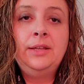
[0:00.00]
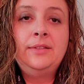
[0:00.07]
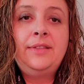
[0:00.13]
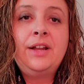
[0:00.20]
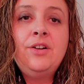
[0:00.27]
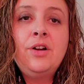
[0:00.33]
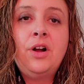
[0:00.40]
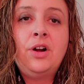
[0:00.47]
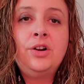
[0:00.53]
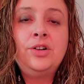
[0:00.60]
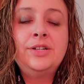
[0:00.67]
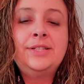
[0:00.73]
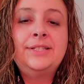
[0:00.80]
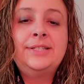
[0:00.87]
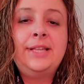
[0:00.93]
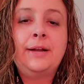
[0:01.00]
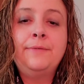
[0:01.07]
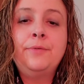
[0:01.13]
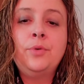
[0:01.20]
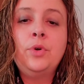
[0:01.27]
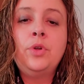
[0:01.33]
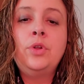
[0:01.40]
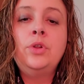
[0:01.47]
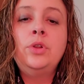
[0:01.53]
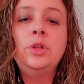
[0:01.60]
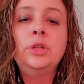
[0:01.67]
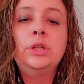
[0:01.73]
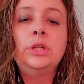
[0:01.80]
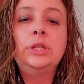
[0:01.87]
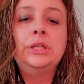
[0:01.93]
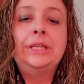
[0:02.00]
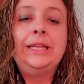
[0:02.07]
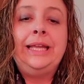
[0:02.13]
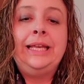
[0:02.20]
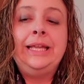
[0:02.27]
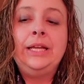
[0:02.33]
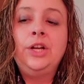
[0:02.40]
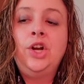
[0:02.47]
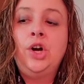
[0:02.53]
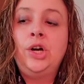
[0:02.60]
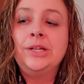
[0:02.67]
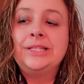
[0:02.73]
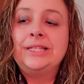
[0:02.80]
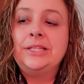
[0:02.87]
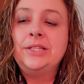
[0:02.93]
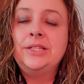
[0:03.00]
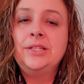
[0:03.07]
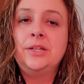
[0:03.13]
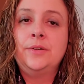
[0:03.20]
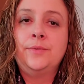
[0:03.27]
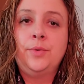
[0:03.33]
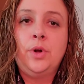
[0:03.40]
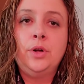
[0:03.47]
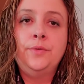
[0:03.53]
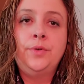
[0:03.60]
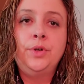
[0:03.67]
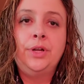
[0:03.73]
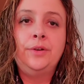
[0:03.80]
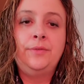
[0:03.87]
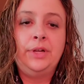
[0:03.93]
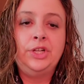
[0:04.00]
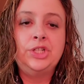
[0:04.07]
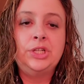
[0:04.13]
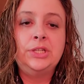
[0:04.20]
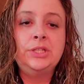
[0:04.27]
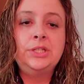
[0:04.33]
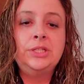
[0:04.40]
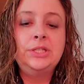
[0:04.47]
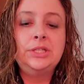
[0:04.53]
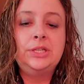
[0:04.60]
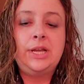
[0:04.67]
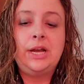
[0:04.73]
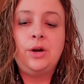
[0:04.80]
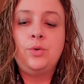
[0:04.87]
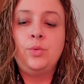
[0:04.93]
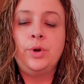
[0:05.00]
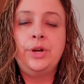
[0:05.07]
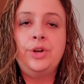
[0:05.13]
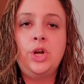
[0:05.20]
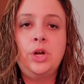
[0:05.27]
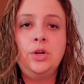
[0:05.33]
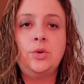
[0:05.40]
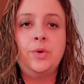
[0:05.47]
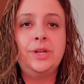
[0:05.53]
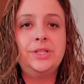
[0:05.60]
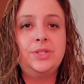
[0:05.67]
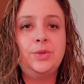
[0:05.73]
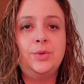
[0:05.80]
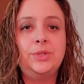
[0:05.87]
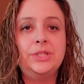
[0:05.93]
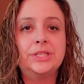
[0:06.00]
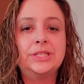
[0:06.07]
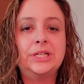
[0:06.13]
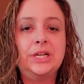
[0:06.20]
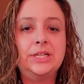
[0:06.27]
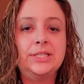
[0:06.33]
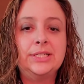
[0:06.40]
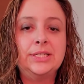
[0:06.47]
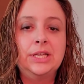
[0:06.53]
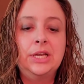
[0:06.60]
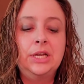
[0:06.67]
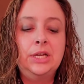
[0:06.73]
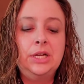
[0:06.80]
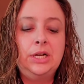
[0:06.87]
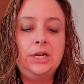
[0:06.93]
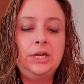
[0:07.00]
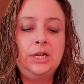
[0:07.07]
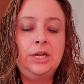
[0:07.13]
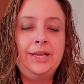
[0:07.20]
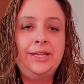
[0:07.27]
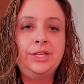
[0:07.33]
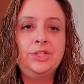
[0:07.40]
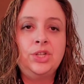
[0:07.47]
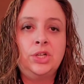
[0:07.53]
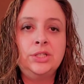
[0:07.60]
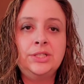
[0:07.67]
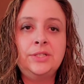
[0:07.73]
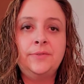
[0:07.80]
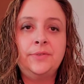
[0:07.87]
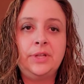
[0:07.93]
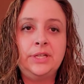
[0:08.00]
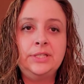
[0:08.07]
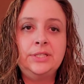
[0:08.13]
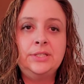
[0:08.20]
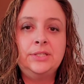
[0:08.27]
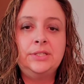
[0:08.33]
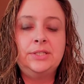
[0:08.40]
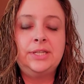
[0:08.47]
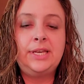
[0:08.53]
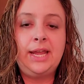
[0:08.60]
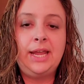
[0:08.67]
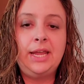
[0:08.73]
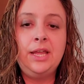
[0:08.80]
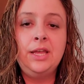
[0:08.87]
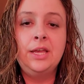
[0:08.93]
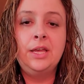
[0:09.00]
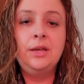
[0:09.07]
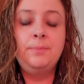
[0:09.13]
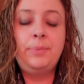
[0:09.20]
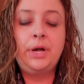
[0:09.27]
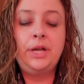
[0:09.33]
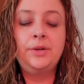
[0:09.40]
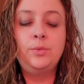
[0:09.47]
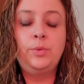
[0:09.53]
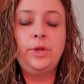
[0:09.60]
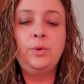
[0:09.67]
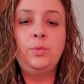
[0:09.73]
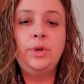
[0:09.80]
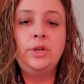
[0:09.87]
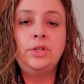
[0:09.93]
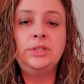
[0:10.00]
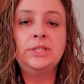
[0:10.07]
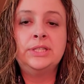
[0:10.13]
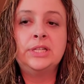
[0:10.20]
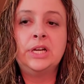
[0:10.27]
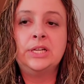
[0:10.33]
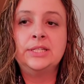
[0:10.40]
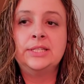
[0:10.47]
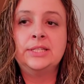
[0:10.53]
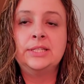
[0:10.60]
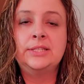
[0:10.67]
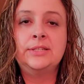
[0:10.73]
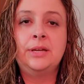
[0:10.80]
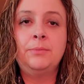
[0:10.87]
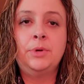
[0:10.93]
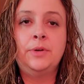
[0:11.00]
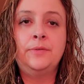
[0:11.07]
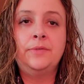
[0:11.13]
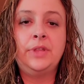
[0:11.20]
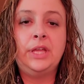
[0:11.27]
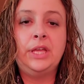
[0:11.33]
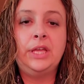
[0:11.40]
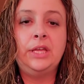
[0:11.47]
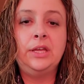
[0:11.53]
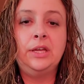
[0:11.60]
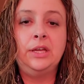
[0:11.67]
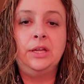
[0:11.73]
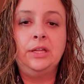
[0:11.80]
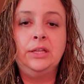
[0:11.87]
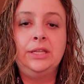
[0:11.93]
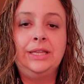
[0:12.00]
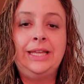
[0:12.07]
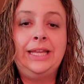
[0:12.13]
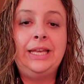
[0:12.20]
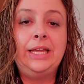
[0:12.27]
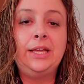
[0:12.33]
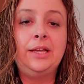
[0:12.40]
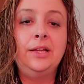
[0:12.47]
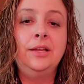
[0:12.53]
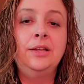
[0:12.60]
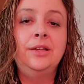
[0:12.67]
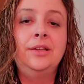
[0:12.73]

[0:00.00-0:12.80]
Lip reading: There are several leading causes of wrongful convictions. Now, we're not going to discuss an exhaustive list today, but we will discuss some of the leading